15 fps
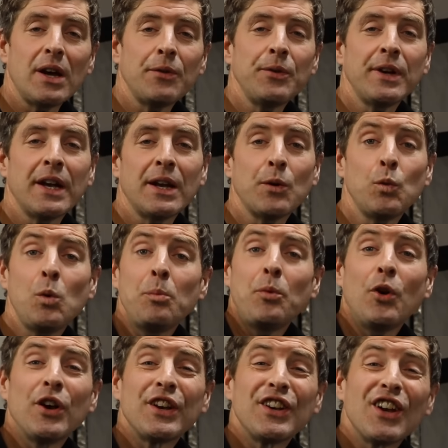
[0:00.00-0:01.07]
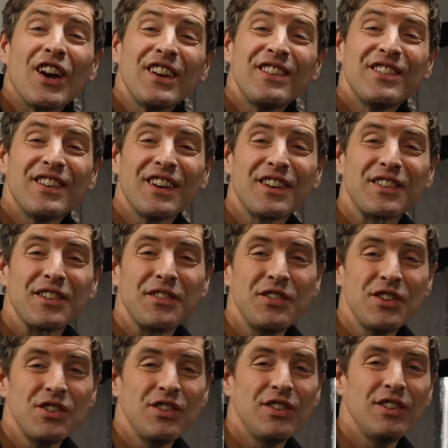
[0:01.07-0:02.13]
and we get a 1.96
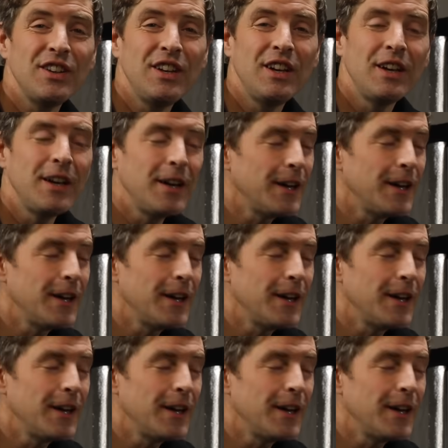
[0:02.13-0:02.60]
efficiency,